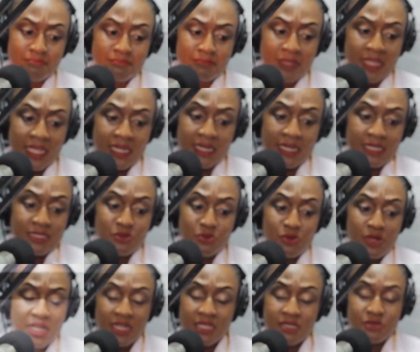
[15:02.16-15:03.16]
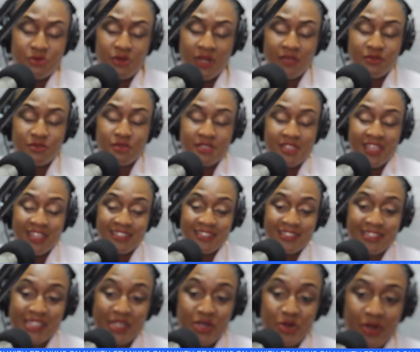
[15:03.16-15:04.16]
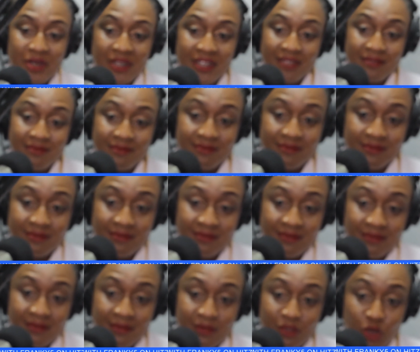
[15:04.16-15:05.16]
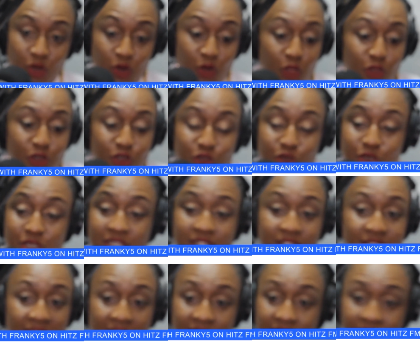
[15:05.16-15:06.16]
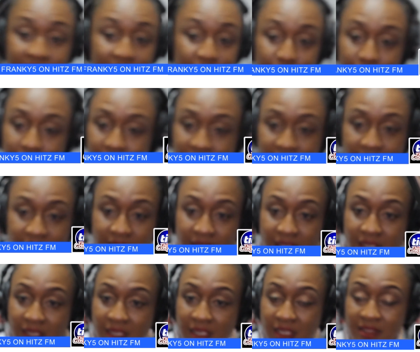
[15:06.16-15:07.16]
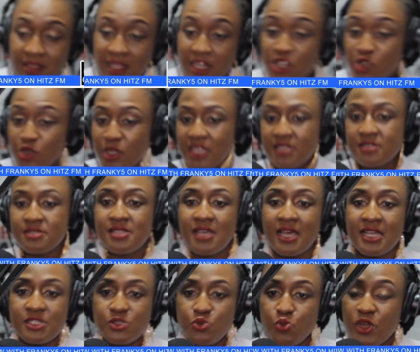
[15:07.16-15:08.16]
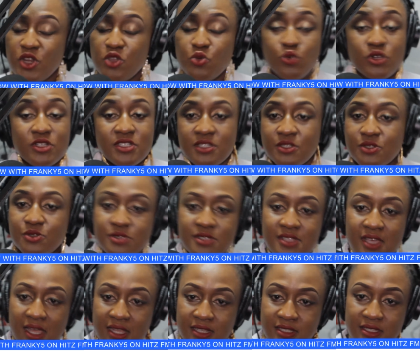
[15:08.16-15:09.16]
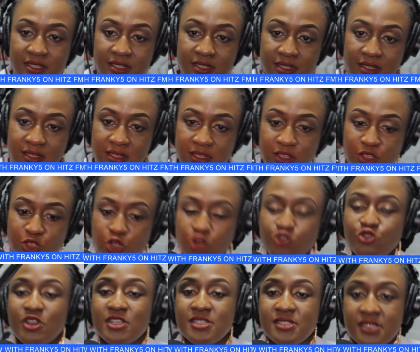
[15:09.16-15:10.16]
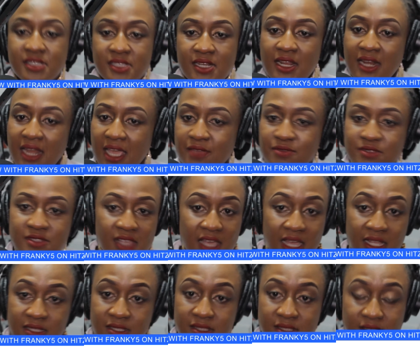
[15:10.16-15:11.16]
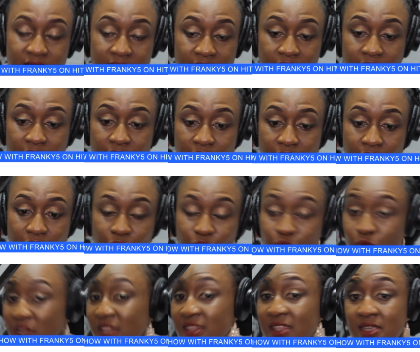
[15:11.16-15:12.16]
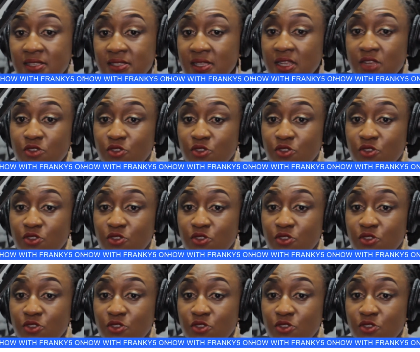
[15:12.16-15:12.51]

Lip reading: that it doesn't really necessarily have to start in January. Not all New Year start in January. The New Year starts when you want it to start. Your transition in life starts when there's any